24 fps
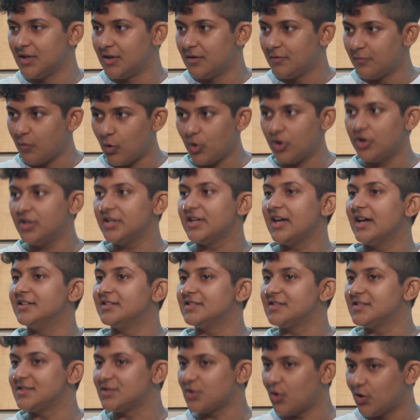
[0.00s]
for and
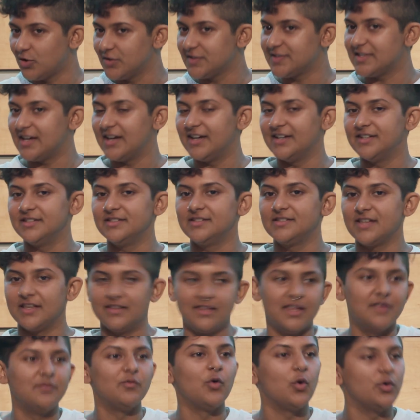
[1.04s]
against all sides
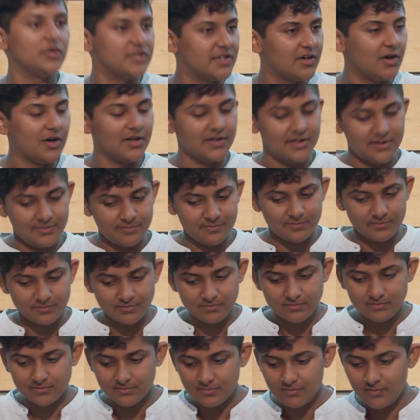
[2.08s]
and then voting on it.
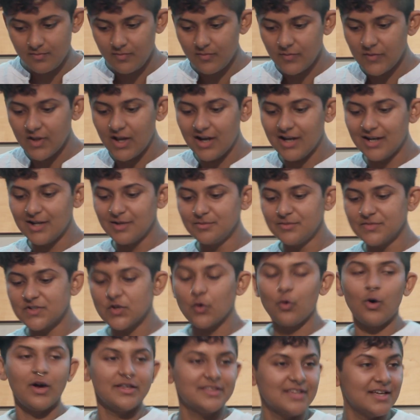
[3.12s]

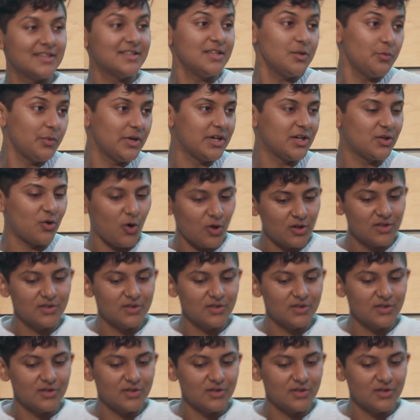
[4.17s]
So I think we can all